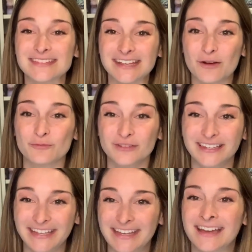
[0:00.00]
a
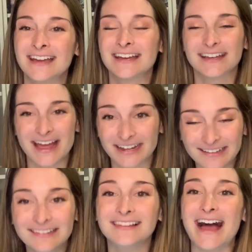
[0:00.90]
really kind of
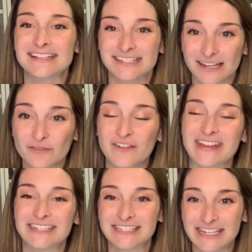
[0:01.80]
classic
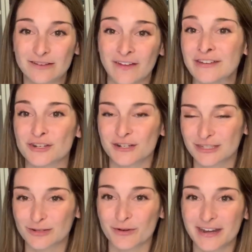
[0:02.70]
fantasy adventure
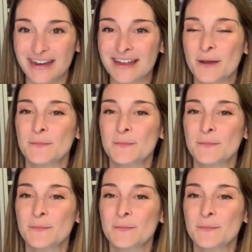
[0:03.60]
story,